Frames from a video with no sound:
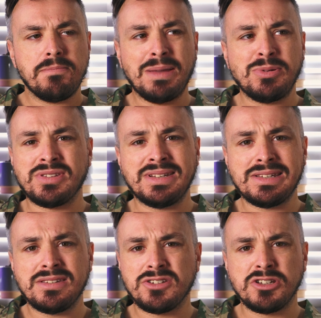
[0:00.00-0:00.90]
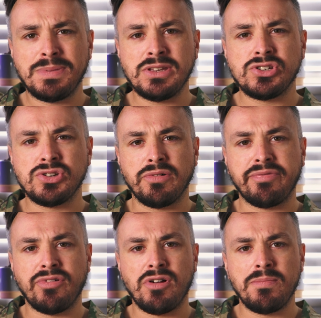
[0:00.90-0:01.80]
Maybe it was the distance I was being
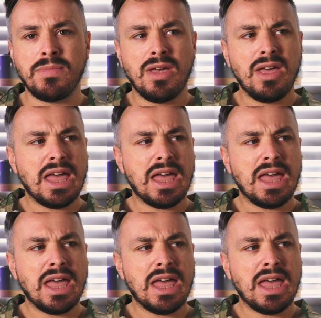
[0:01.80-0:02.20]
shot from.